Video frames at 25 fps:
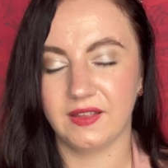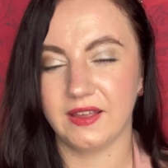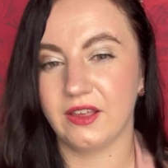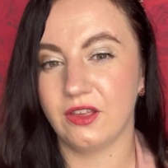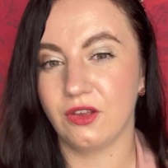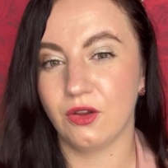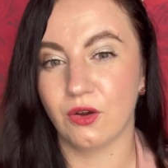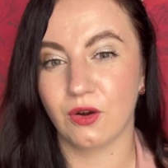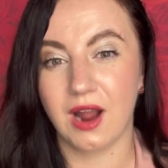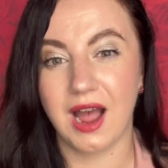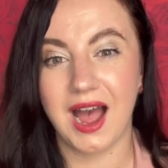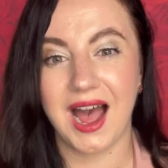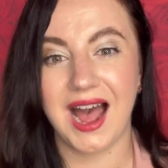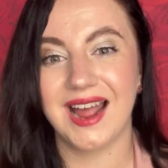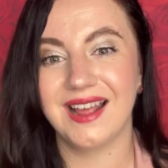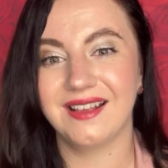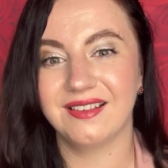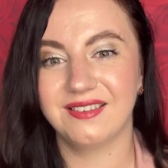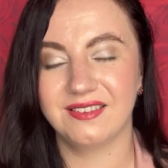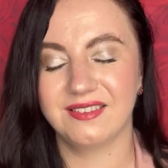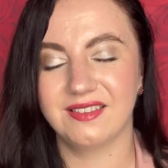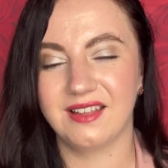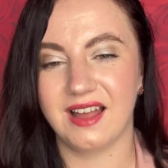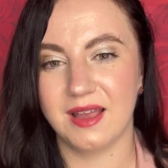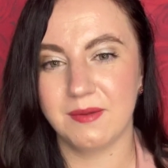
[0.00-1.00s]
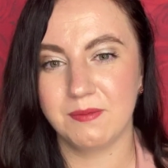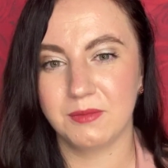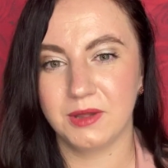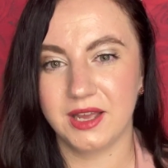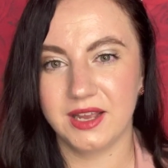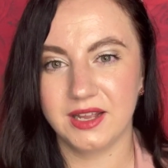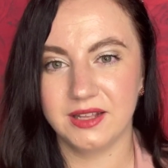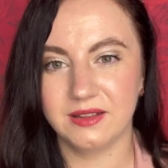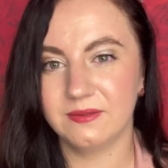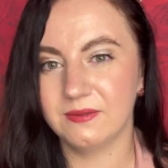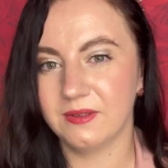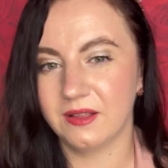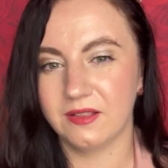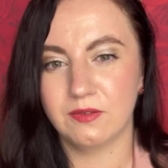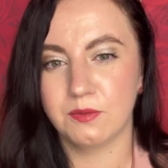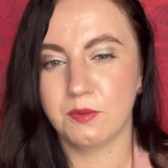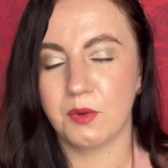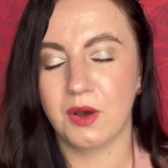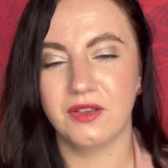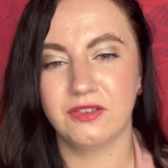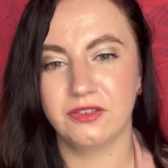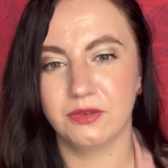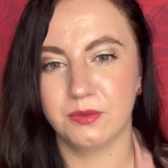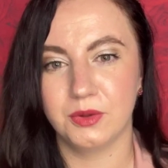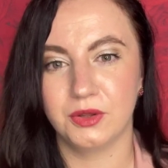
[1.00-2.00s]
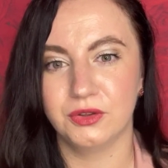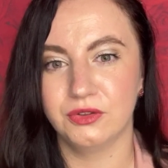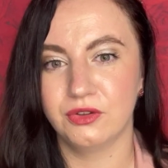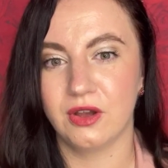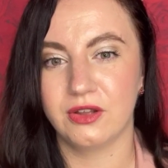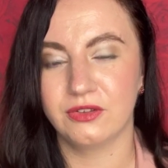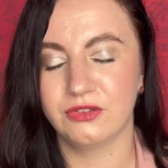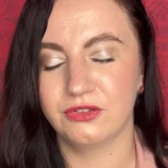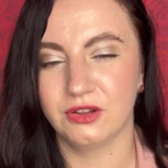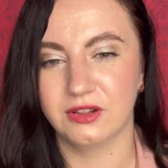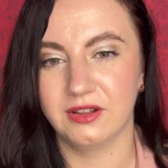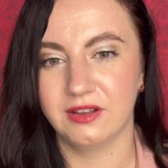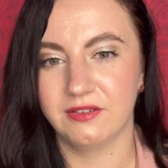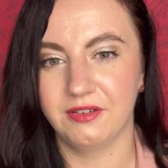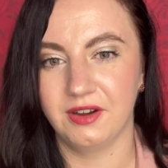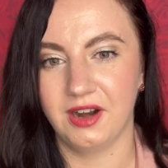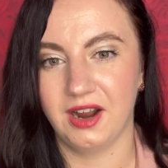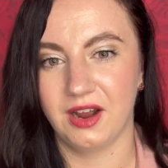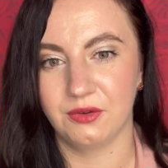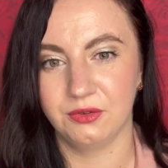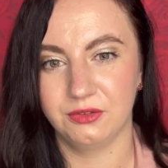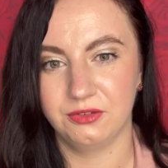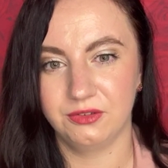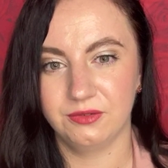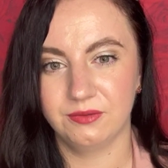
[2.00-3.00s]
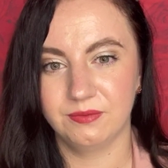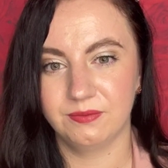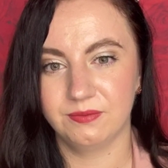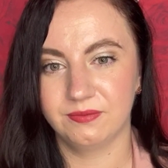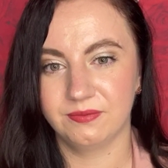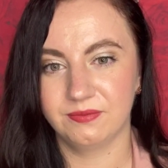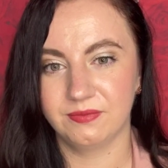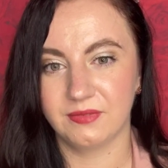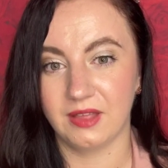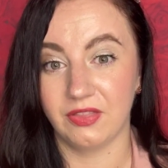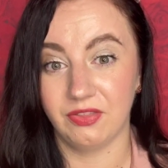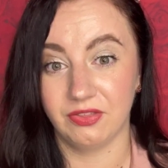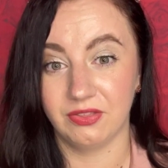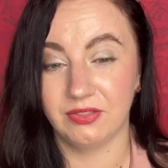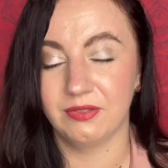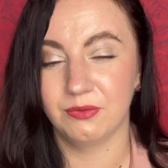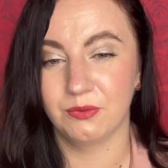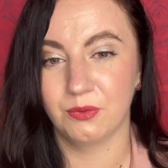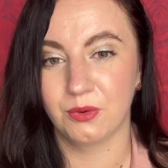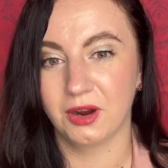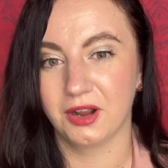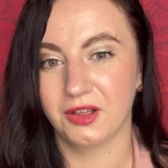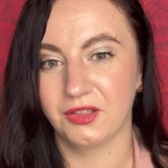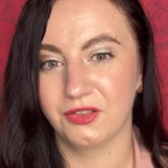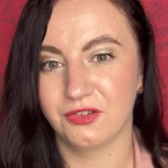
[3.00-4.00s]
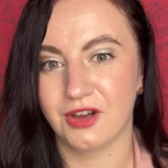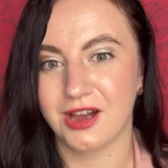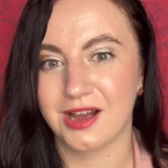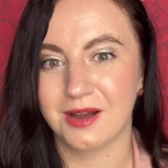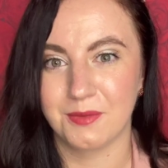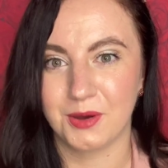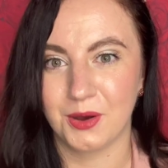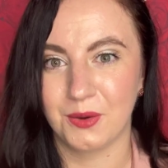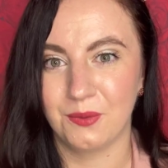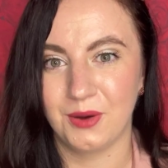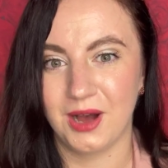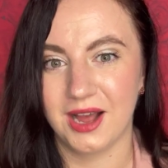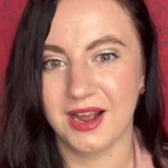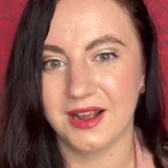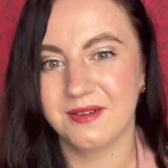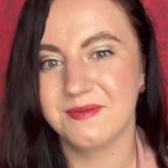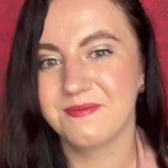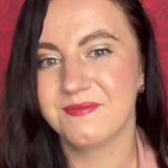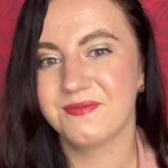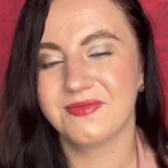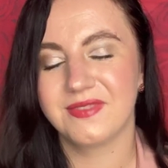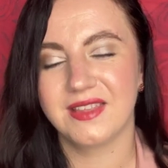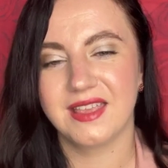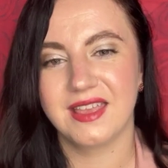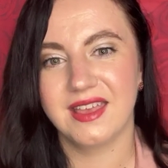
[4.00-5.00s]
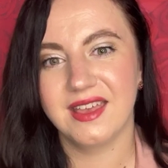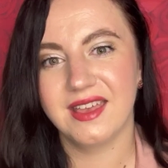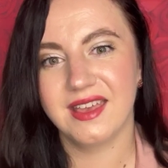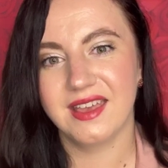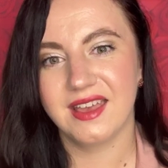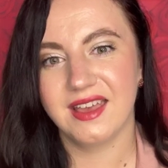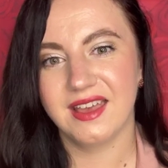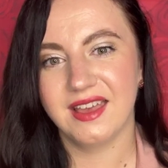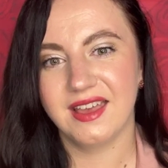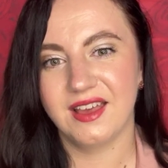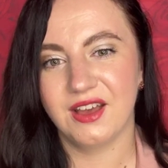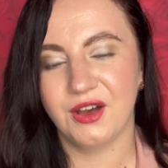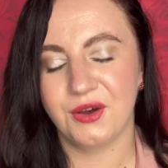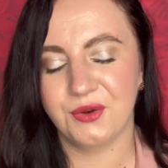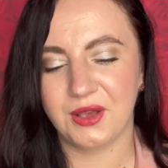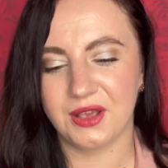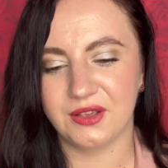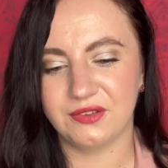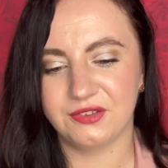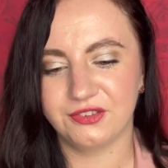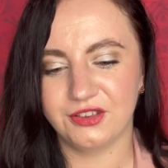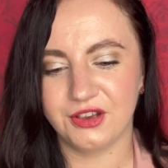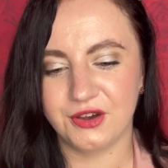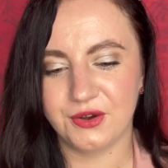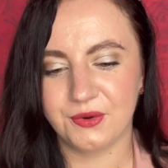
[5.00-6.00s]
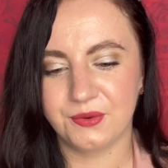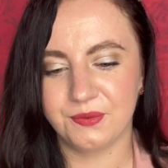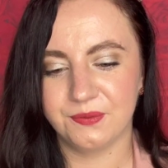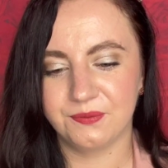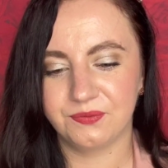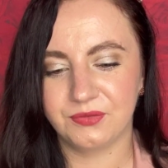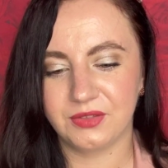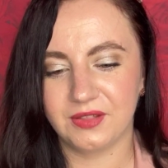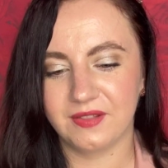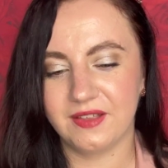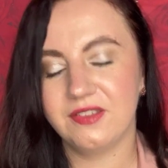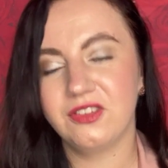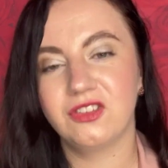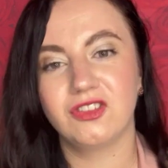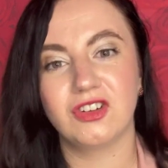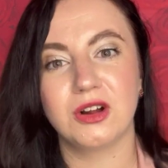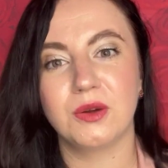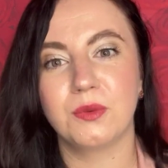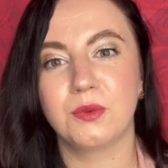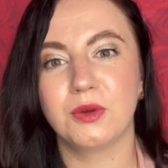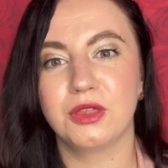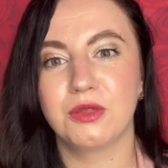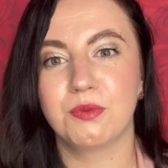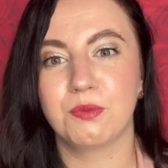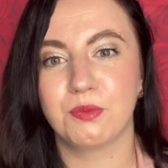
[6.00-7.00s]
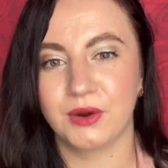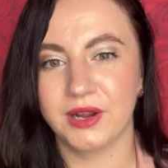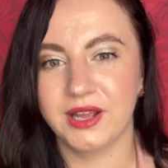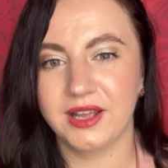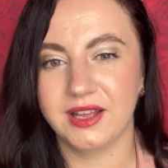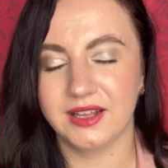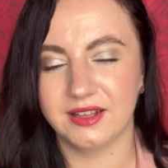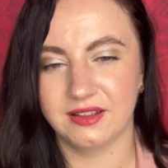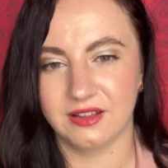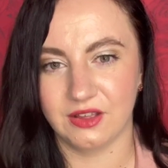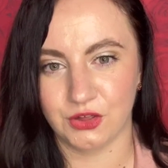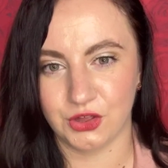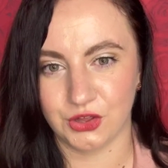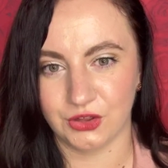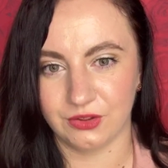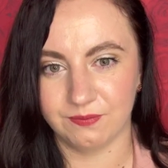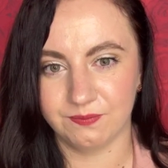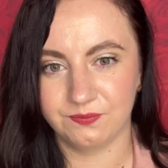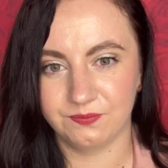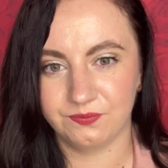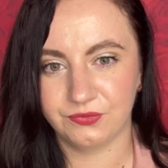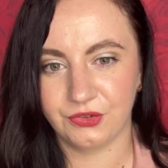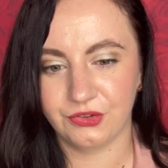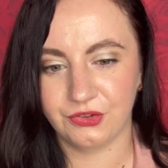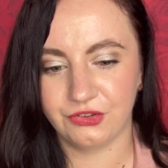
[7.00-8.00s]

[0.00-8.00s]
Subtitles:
Like your highest timeline, it's possible not to live it out. And we're going to talk about why. Okay, so let's start with precognition.